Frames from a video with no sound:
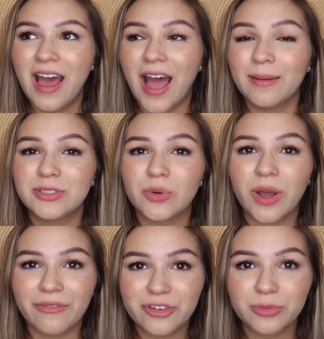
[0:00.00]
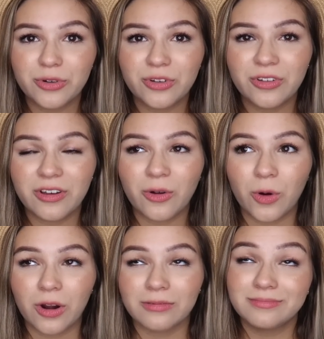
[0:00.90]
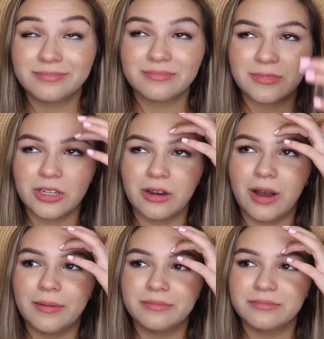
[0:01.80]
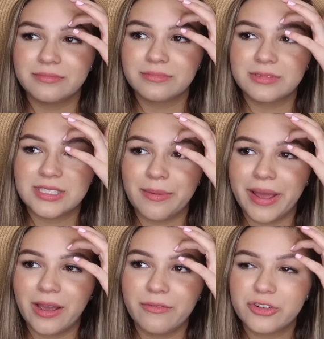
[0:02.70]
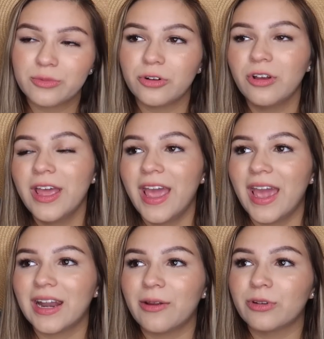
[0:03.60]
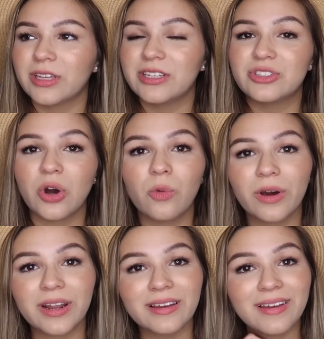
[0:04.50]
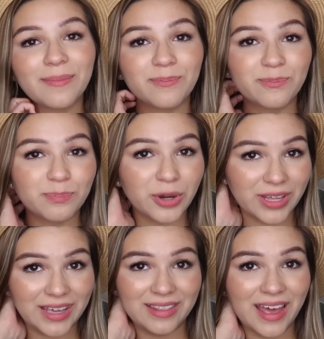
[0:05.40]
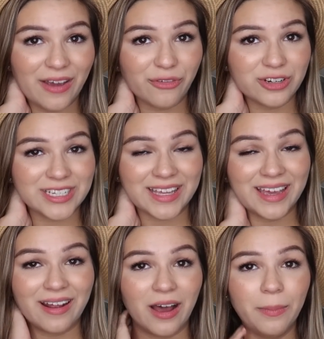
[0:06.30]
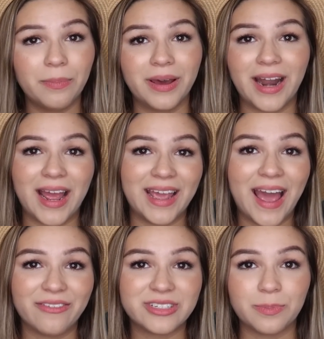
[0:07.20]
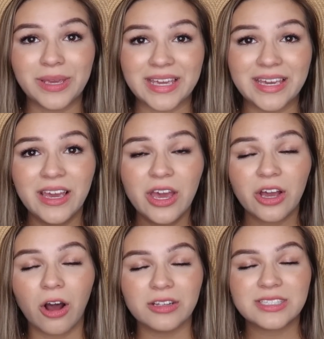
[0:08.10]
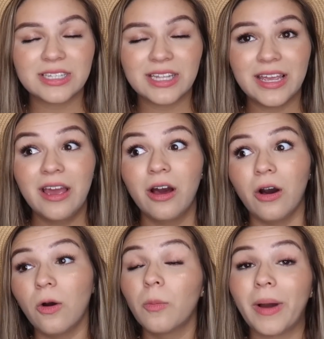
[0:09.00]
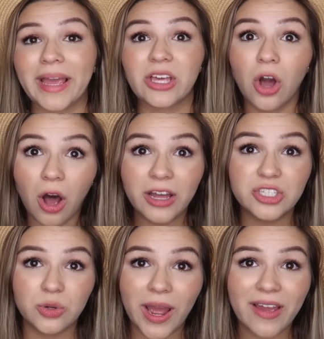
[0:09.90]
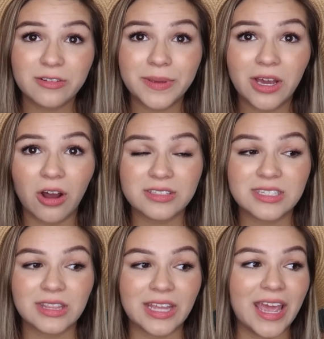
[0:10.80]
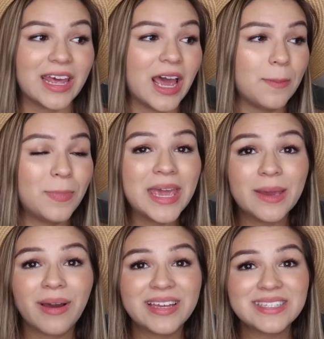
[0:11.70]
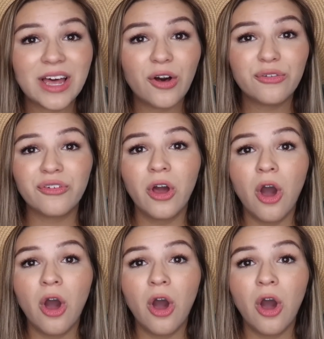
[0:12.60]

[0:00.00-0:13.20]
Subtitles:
I'm so comfortable, or, you know, I'm semi-comfortable, and I really don't wanna put in the effort to get up, but I have to pee constantly. Oh my God, do I have to pee constantly. And I pee myself